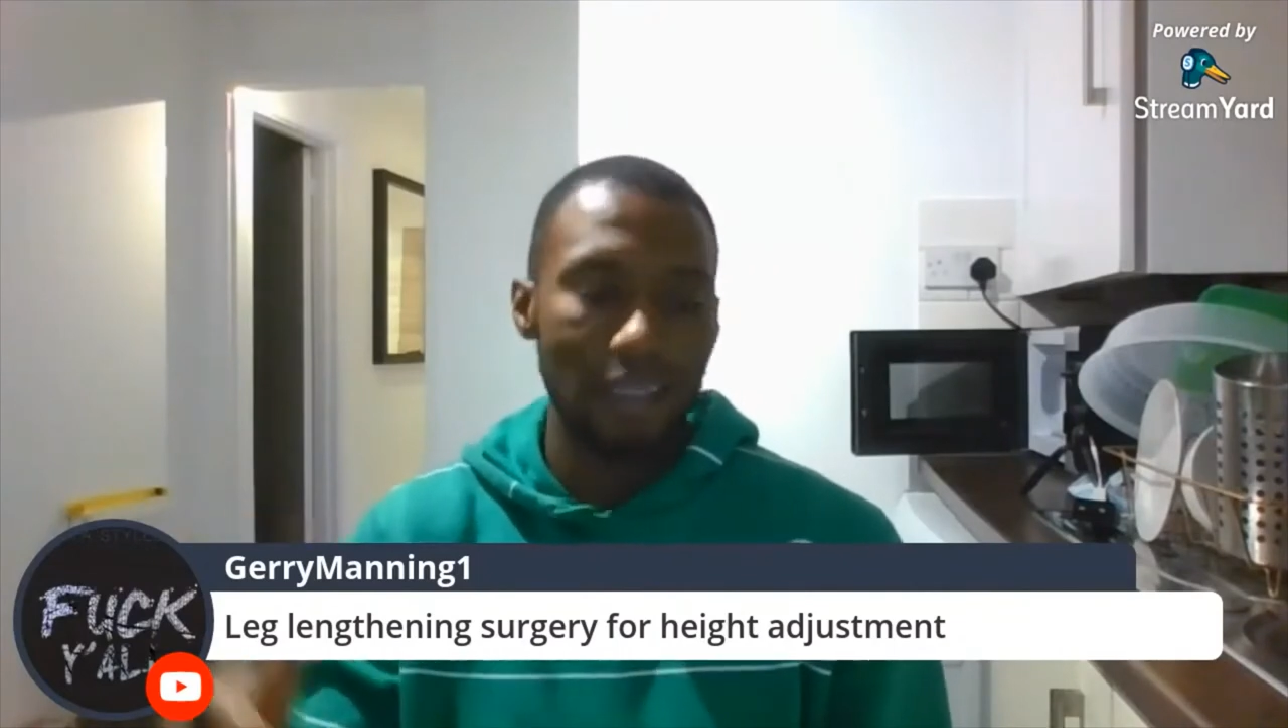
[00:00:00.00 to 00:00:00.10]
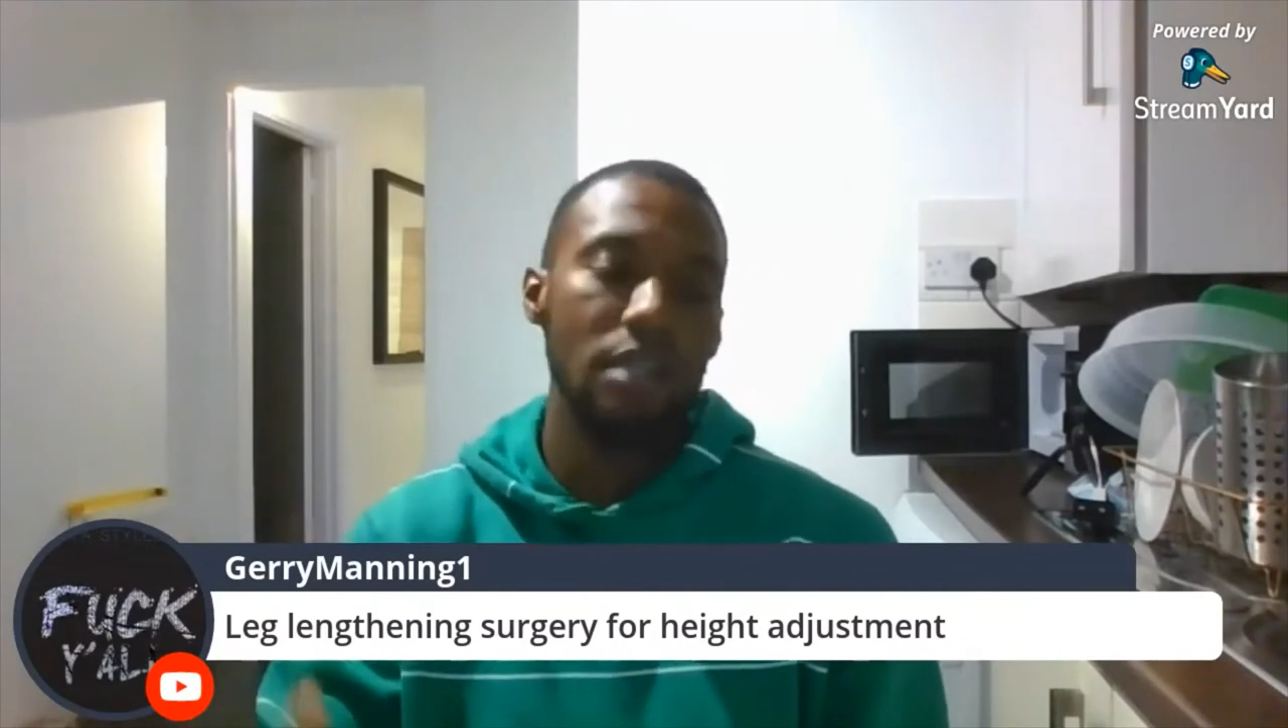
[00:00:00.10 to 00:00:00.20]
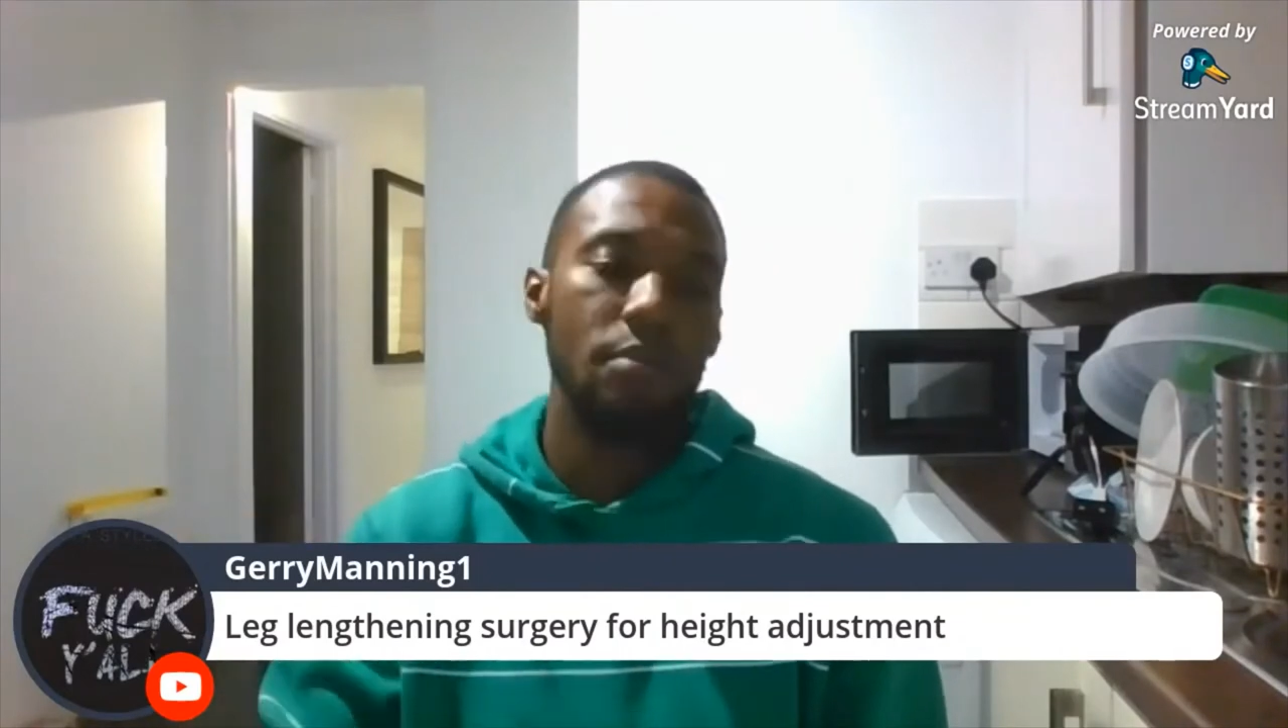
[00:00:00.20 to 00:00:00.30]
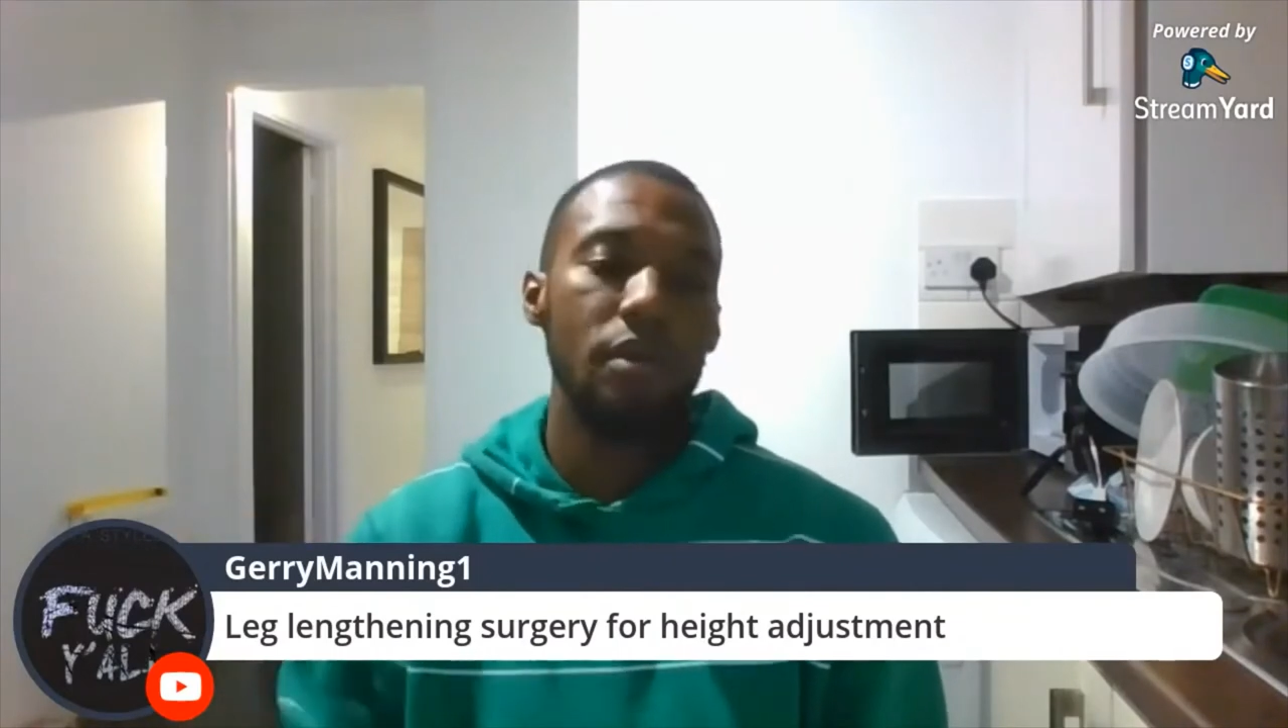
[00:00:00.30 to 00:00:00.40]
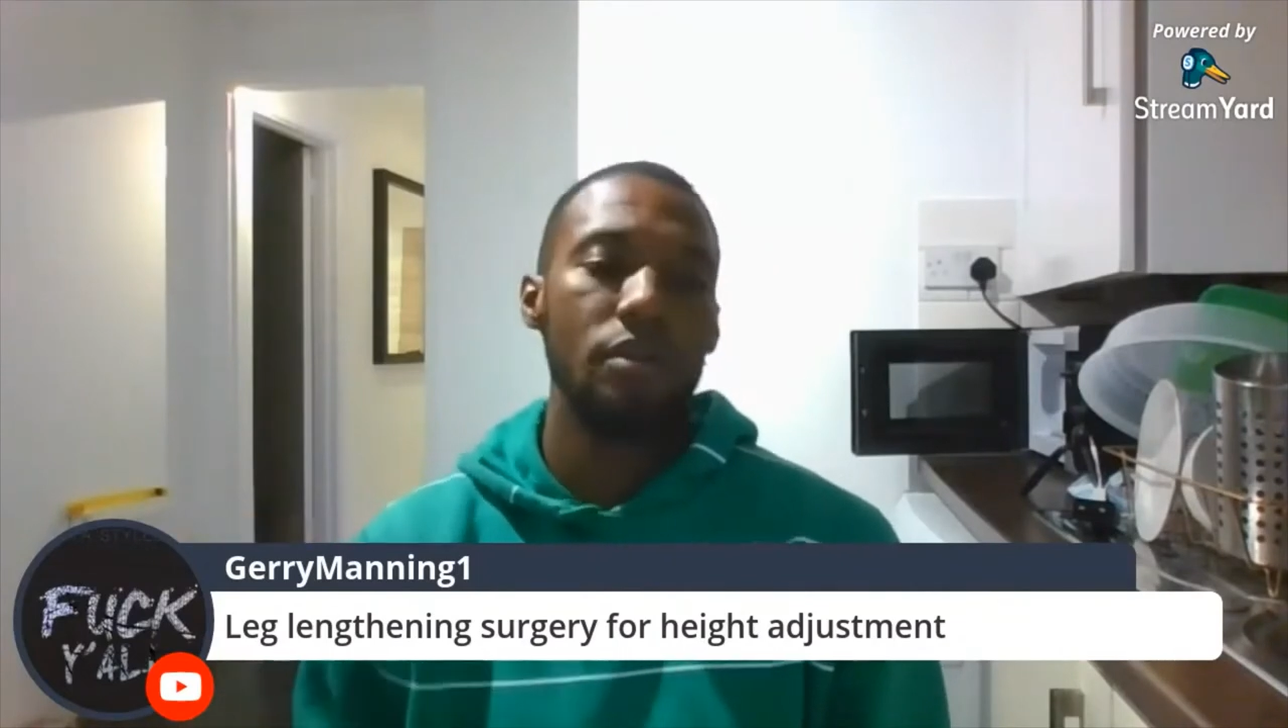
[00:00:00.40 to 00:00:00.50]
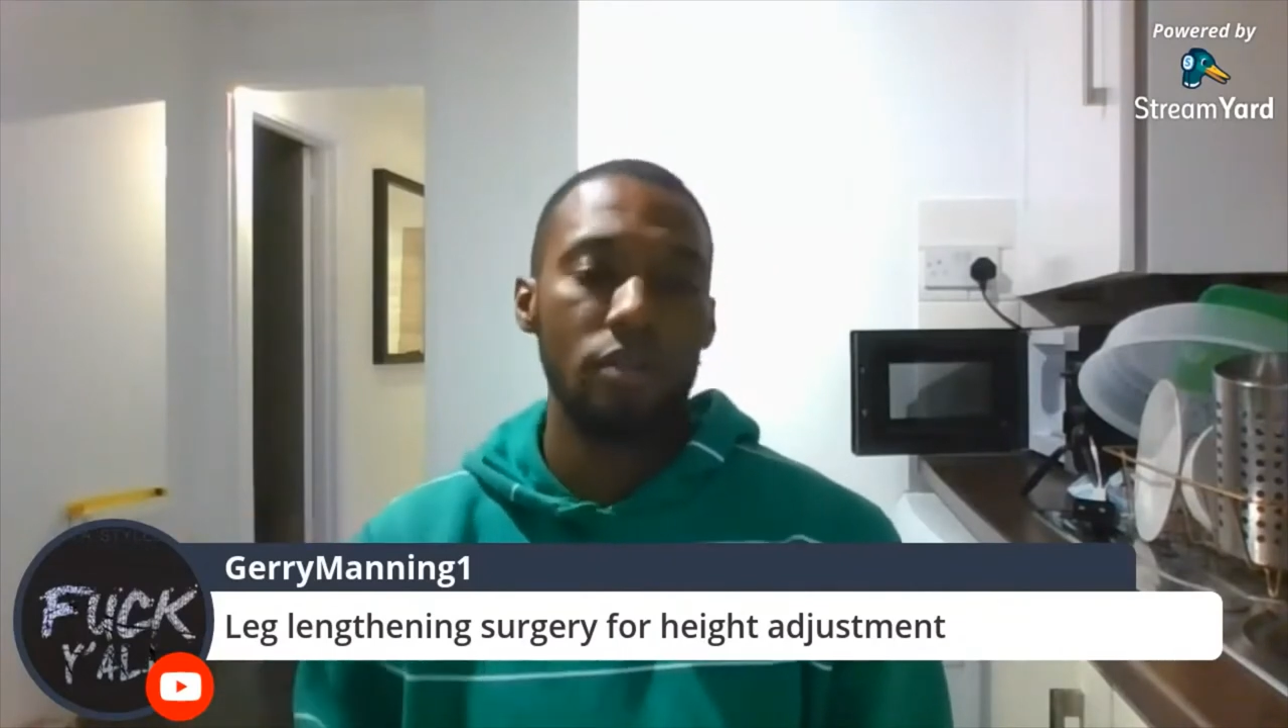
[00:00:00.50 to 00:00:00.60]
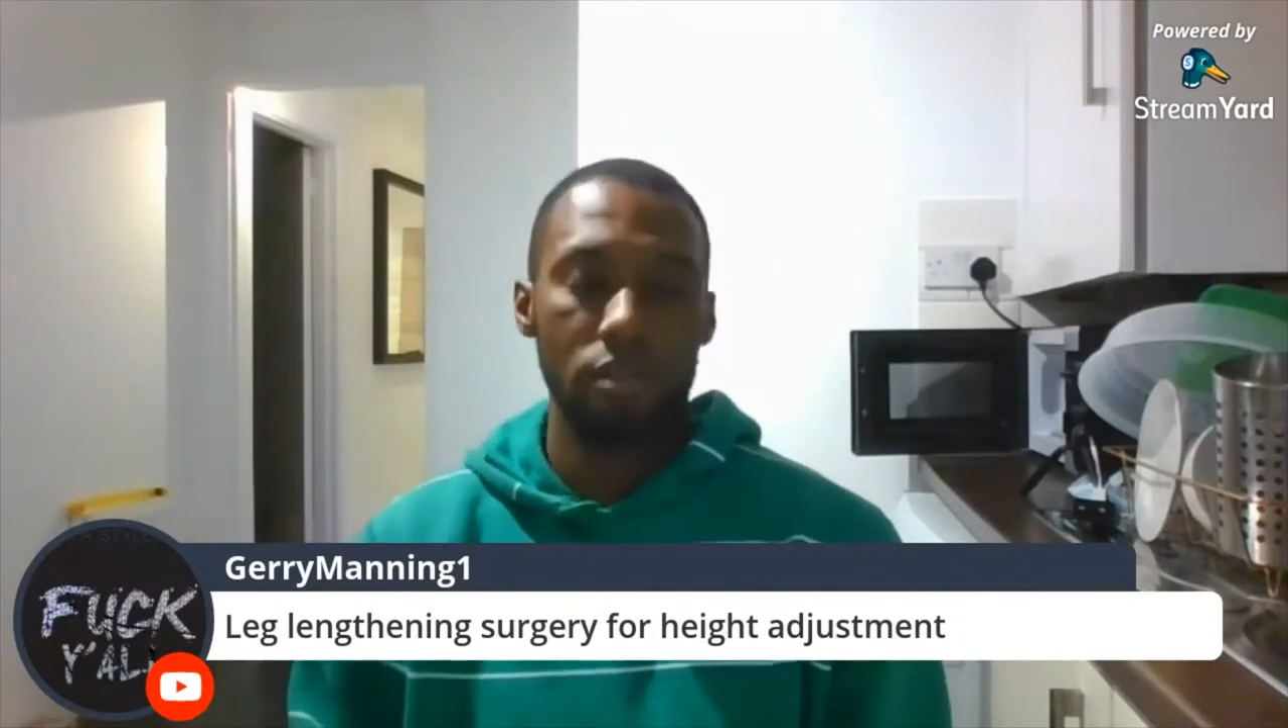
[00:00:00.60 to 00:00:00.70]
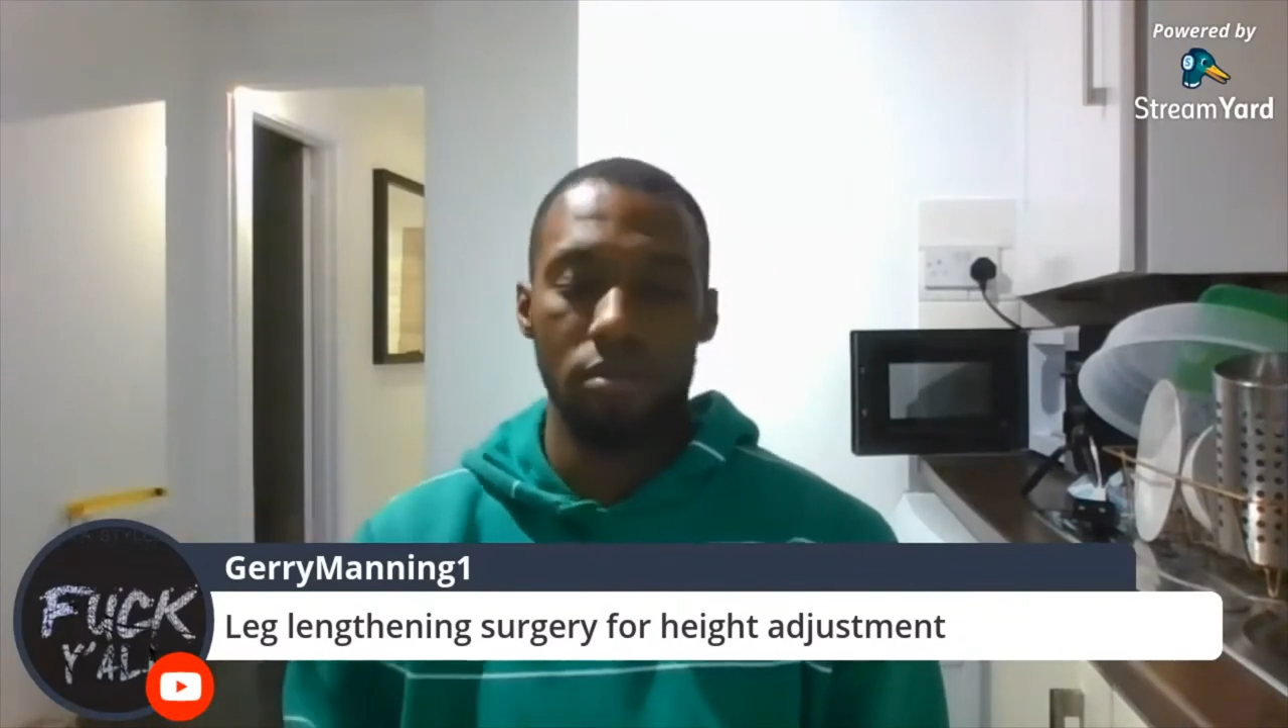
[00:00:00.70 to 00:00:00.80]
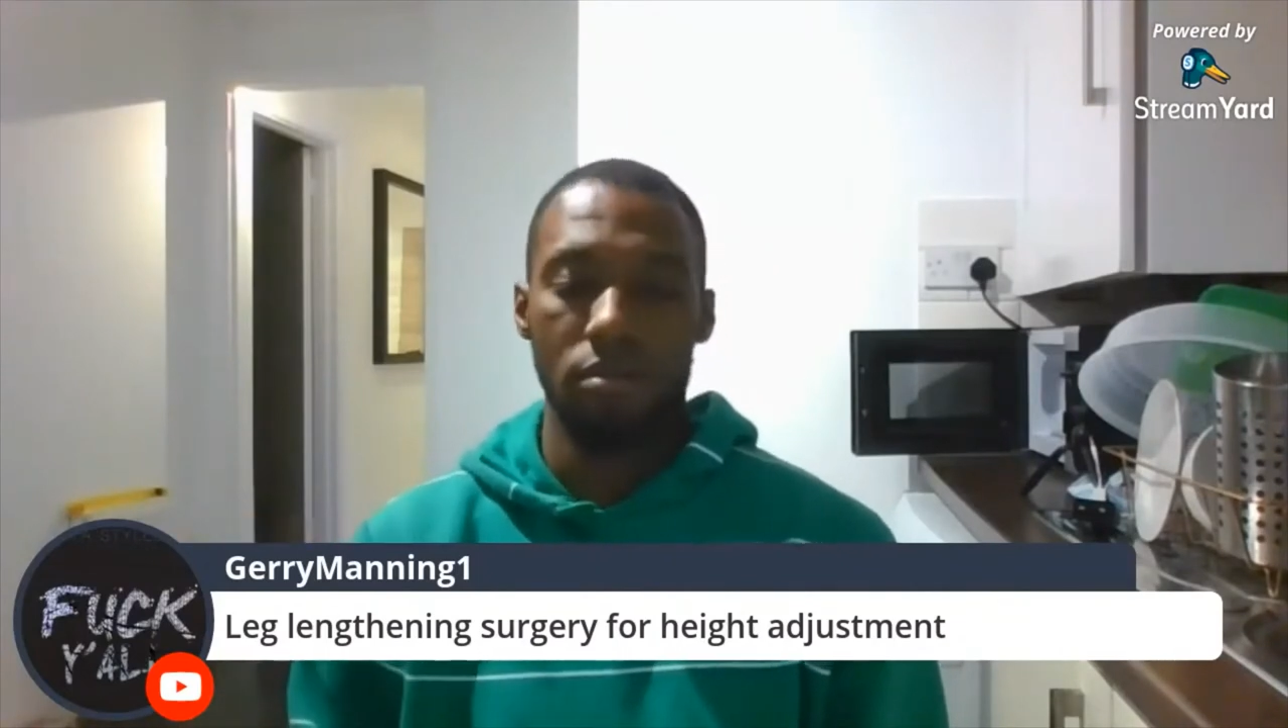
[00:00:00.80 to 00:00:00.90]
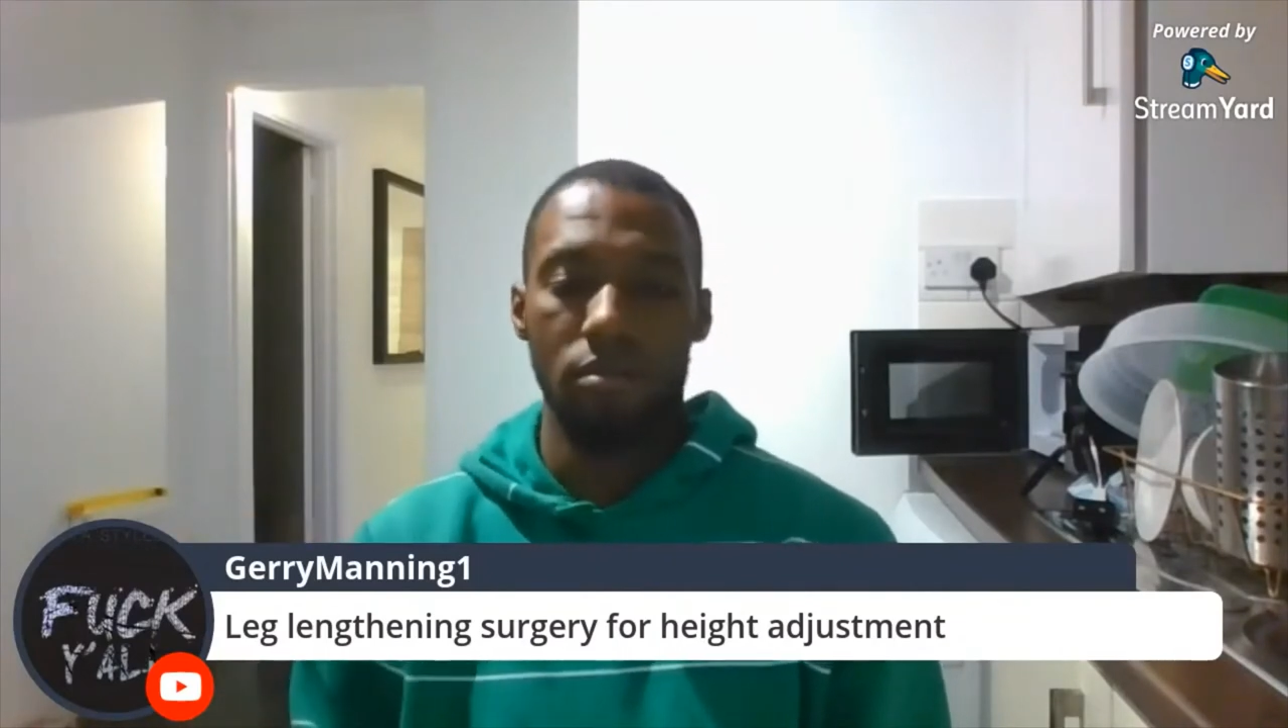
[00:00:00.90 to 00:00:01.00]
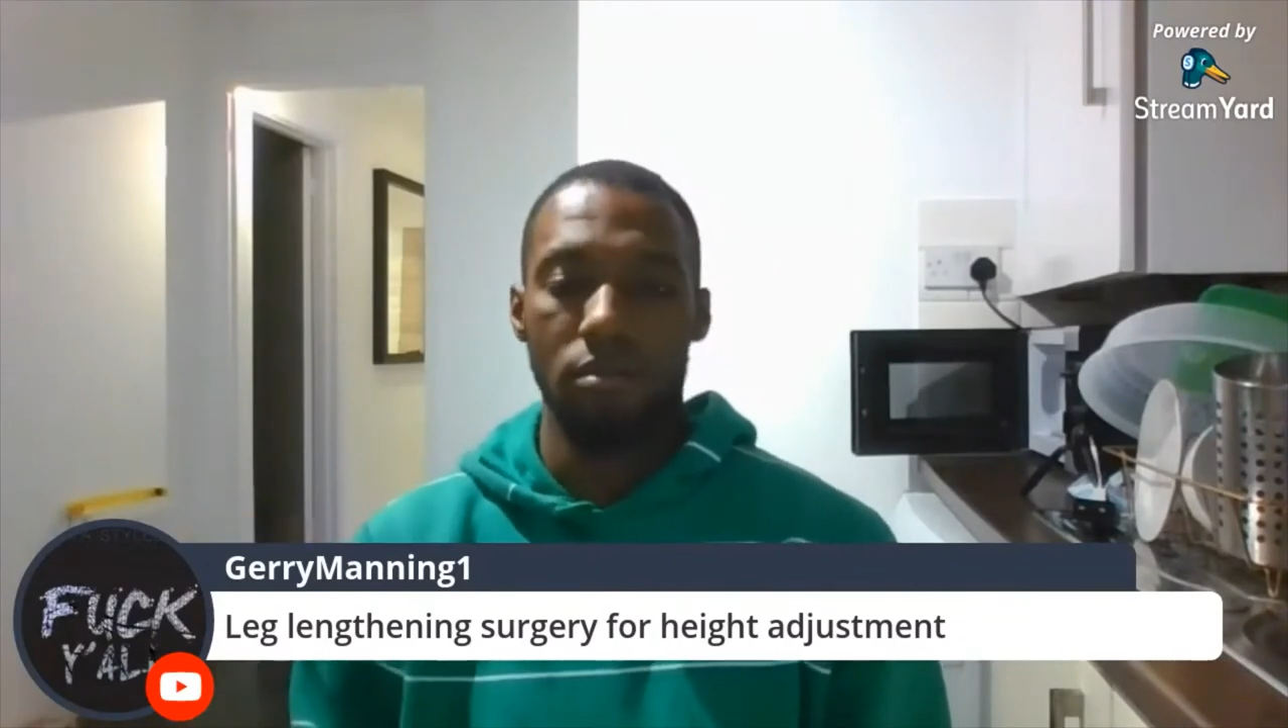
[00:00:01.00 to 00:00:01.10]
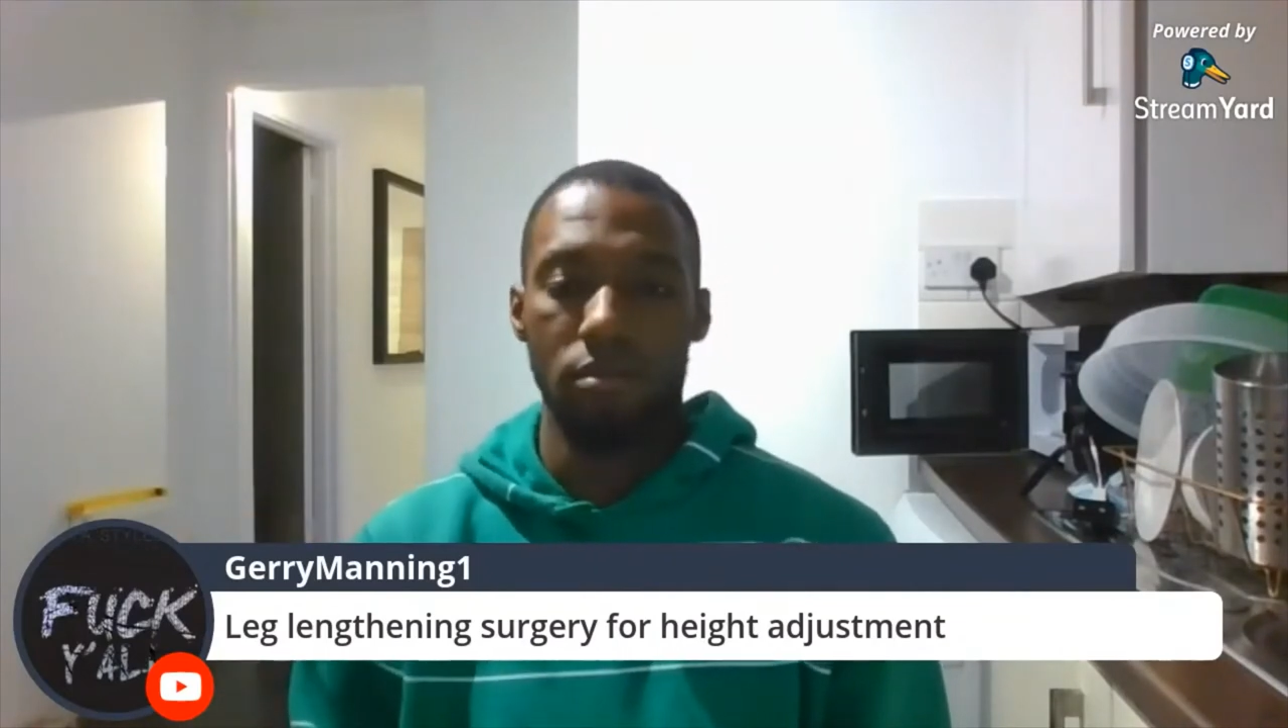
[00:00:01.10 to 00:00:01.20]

same person?